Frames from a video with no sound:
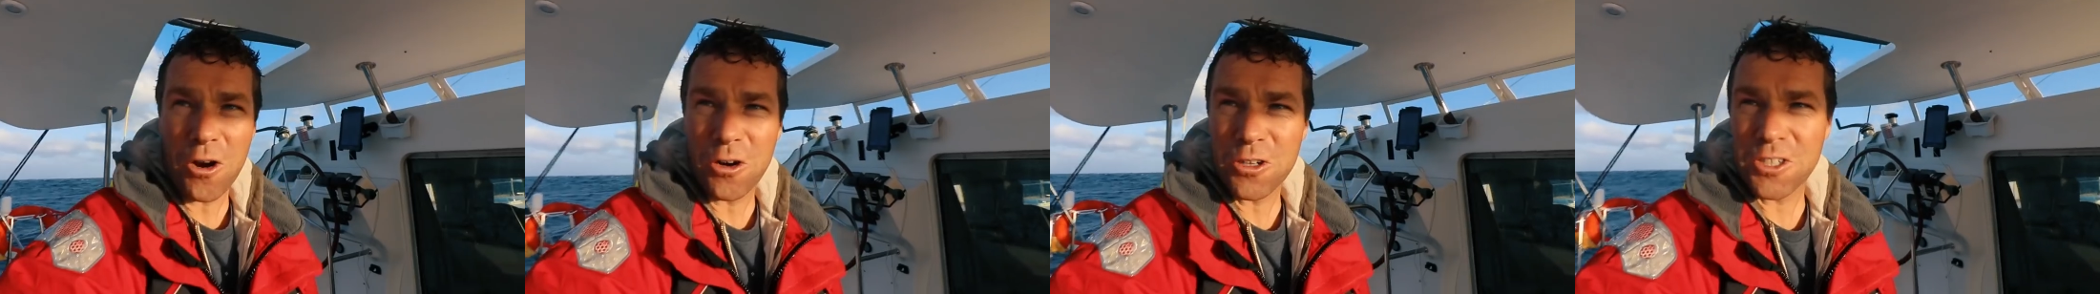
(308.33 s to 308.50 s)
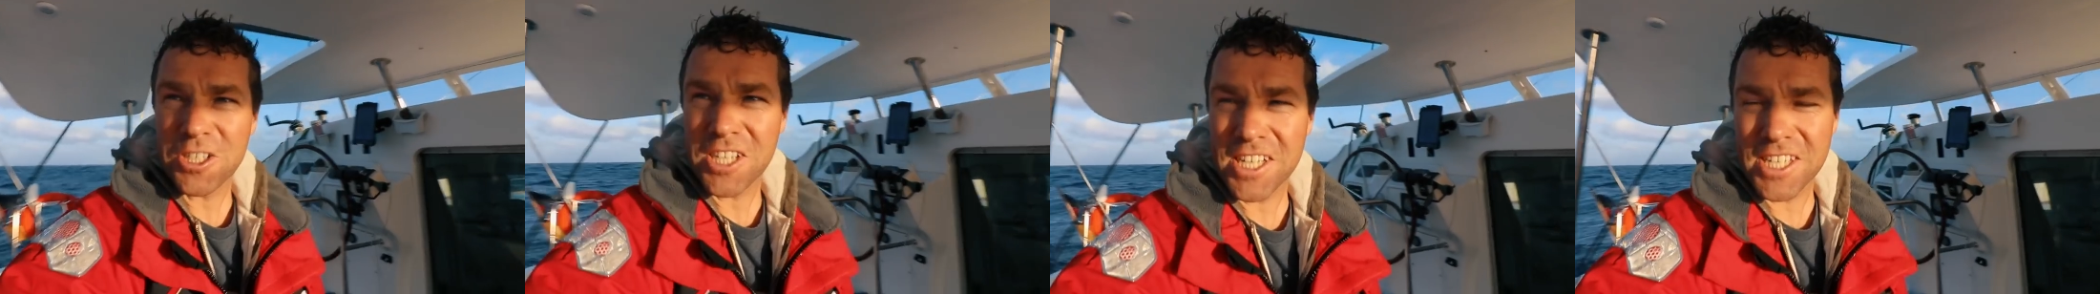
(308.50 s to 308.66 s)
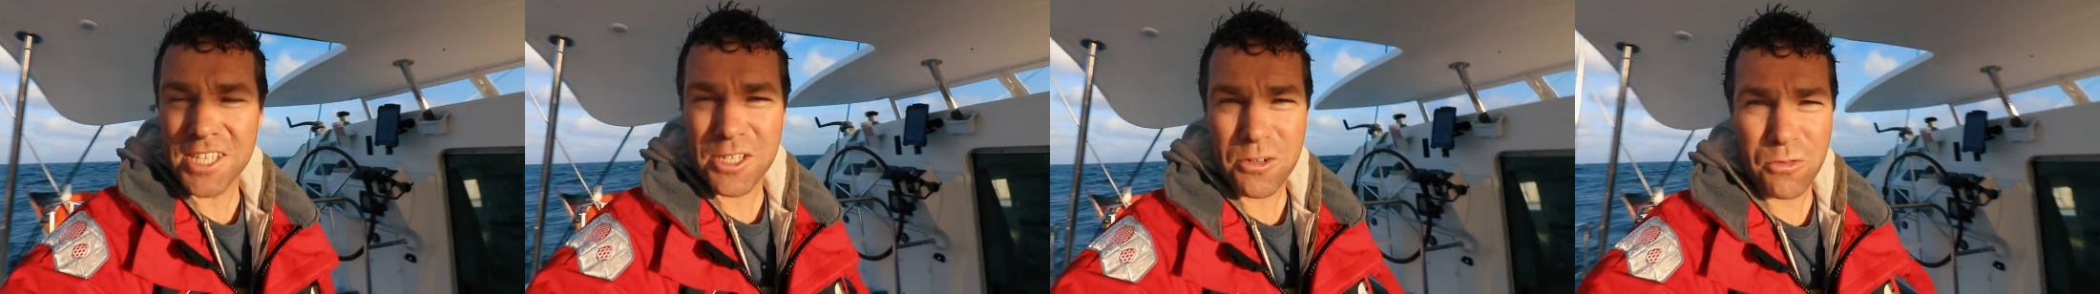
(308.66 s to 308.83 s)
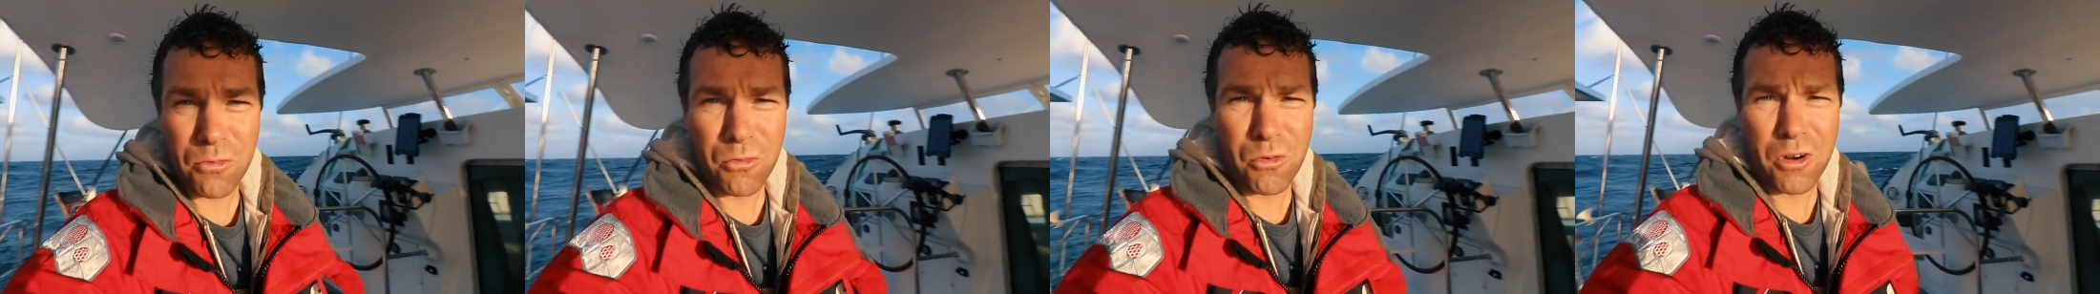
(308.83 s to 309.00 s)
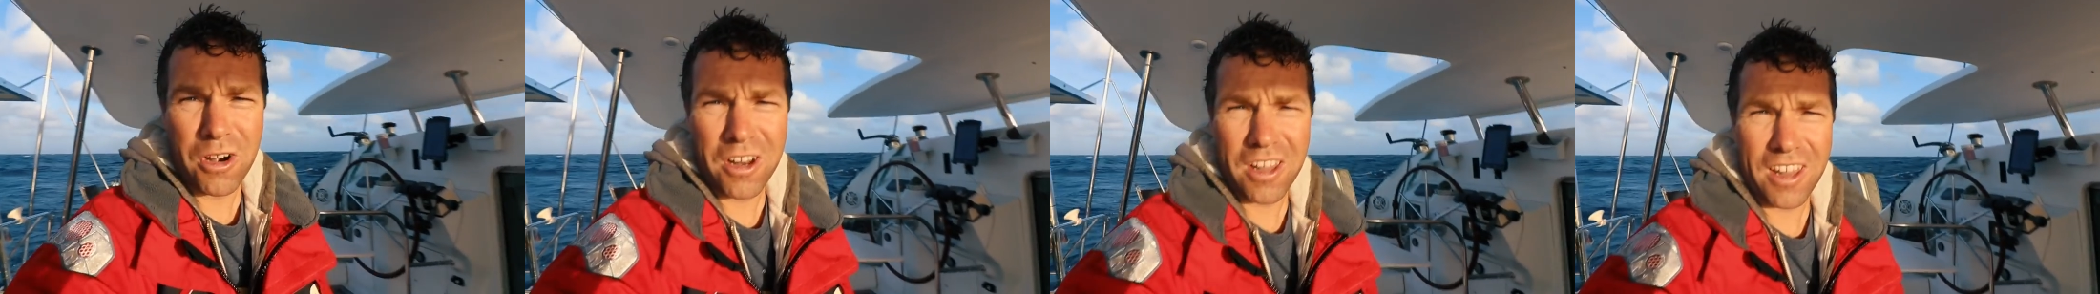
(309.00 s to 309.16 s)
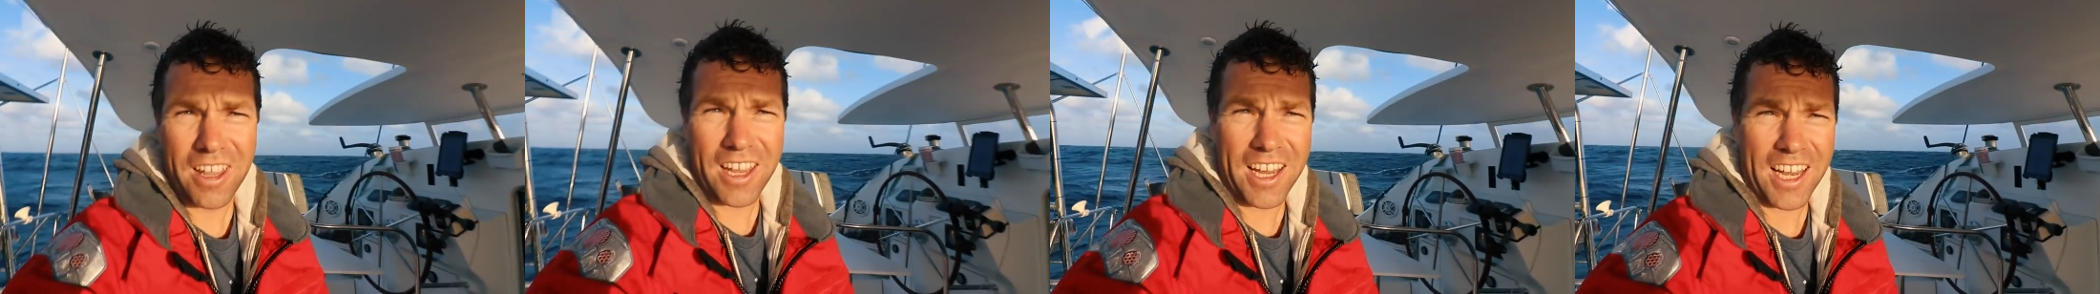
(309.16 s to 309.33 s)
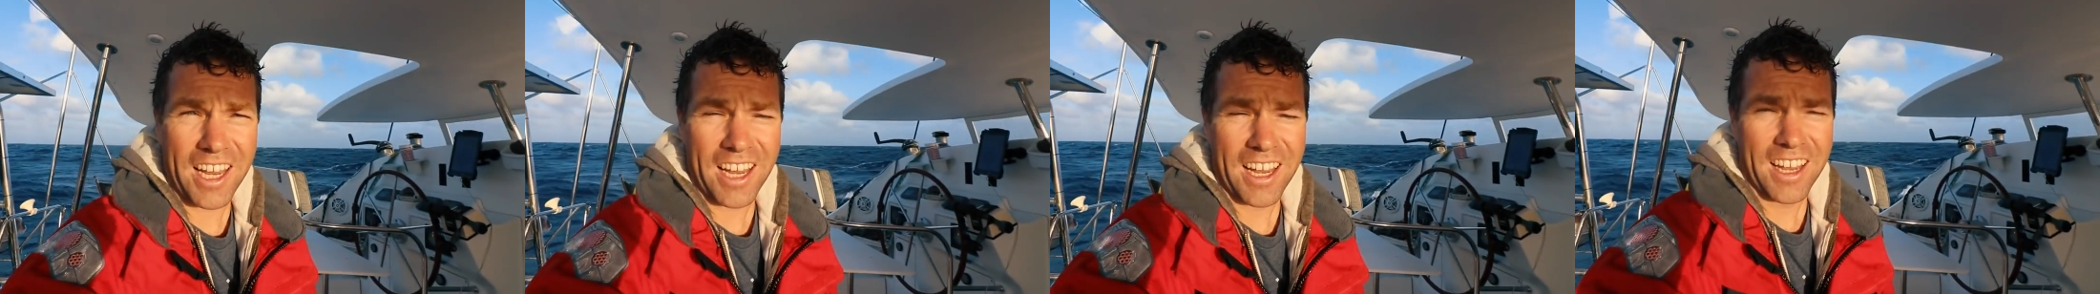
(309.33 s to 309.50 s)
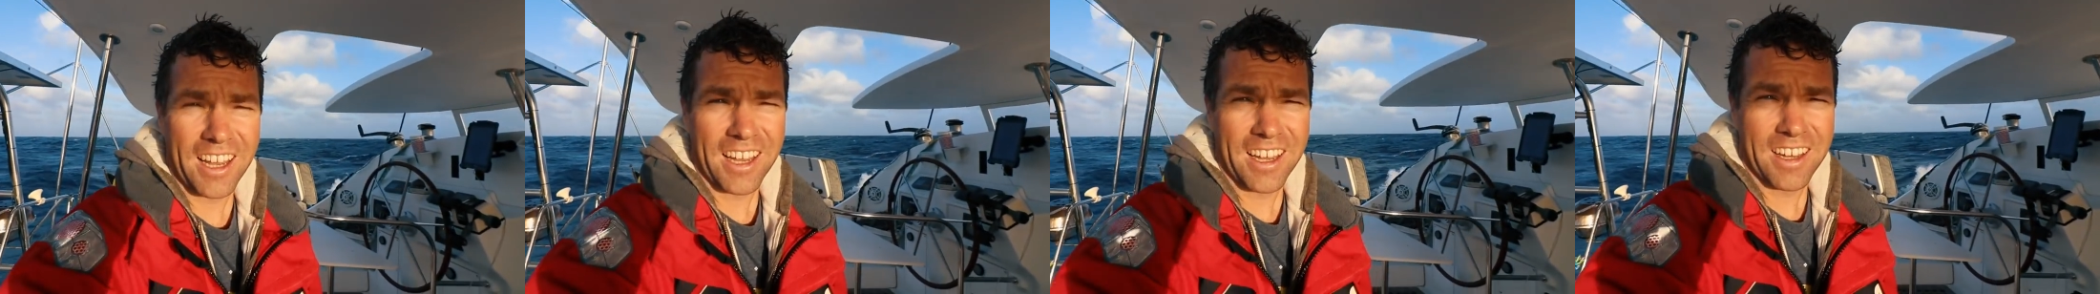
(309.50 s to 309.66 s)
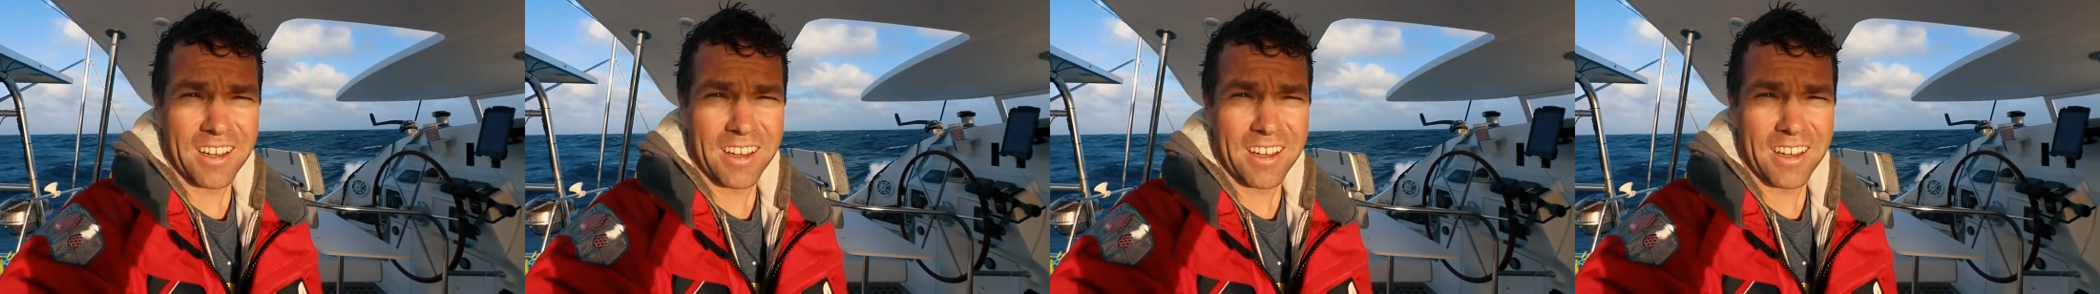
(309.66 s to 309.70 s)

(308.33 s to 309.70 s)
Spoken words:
Ocean's really